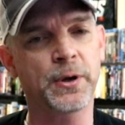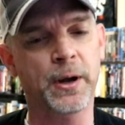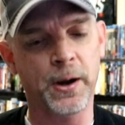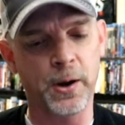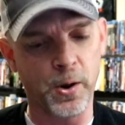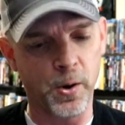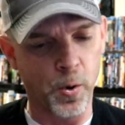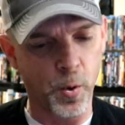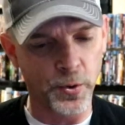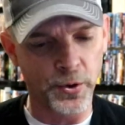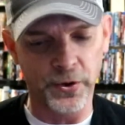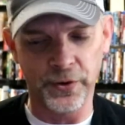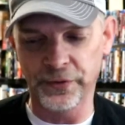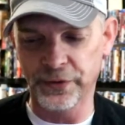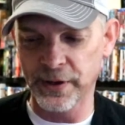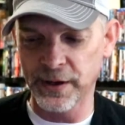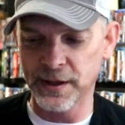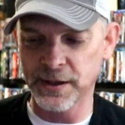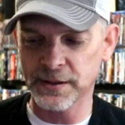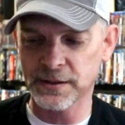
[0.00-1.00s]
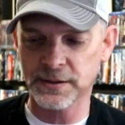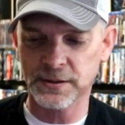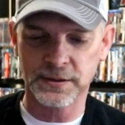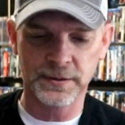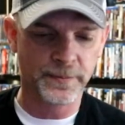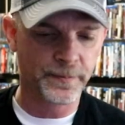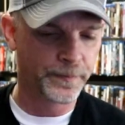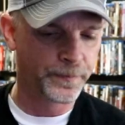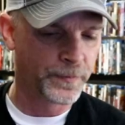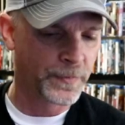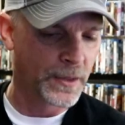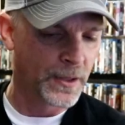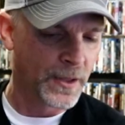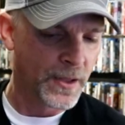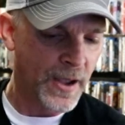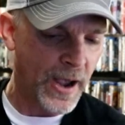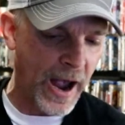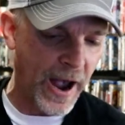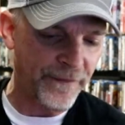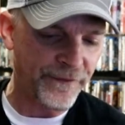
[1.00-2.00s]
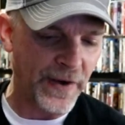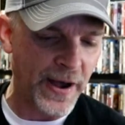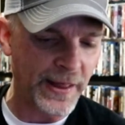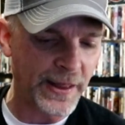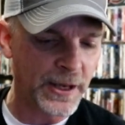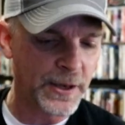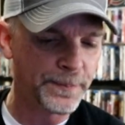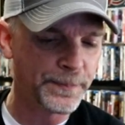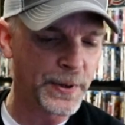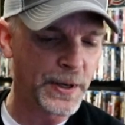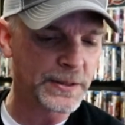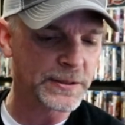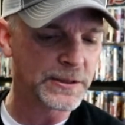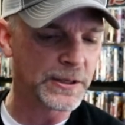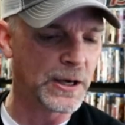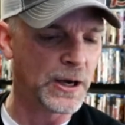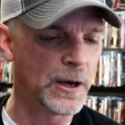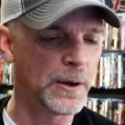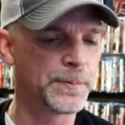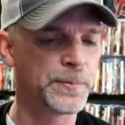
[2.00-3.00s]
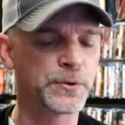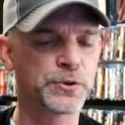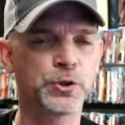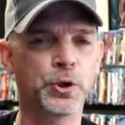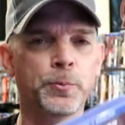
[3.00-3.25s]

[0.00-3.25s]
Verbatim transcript: so I ordered this. I finally picked up